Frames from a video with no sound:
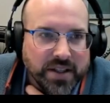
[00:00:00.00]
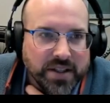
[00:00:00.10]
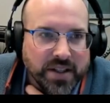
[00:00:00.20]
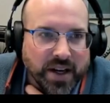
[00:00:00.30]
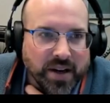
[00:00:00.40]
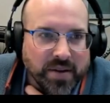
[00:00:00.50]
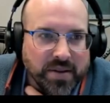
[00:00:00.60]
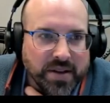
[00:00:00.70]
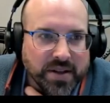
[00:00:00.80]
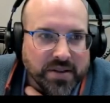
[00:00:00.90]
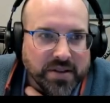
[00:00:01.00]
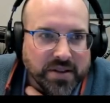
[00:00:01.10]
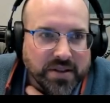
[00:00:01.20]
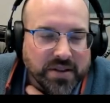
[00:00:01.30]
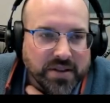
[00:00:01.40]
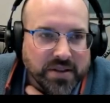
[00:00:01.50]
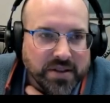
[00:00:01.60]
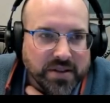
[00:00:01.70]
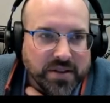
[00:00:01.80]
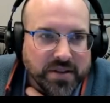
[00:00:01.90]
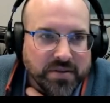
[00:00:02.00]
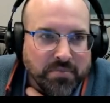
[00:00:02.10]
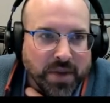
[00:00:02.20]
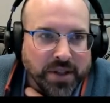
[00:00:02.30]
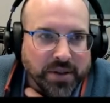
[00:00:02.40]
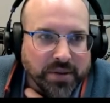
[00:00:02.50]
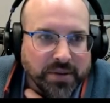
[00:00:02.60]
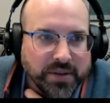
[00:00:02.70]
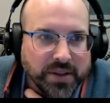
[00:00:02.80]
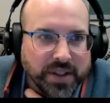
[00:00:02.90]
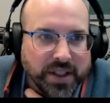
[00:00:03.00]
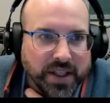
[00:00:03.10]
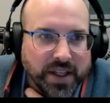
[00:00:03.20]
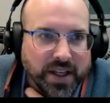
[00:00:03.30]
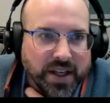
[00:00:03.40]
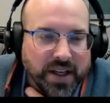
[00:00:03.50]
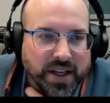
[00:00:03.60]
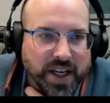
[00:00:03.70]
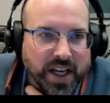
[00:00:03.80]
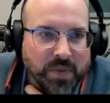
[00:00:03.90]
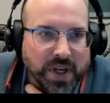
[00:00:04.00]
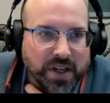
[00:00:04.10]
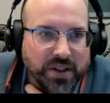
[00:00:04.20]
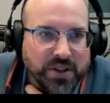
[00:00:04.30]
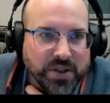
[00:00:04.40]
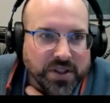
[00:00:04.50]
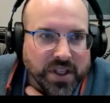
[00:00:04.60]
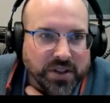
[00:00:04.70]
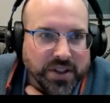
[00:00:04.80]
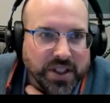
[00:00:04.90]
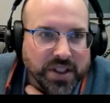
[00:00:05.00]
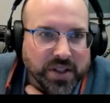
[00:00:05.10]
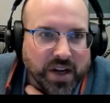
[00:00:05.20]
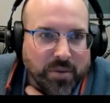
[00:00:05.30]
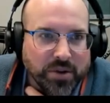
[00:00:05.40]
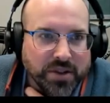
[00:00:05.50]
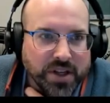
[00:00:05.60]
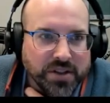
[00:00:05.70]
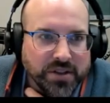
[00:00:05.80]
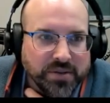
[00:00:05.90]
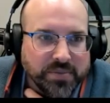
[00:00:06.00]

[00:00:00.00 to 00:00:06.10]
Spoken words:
this menu. And we can either do a single year crop rotation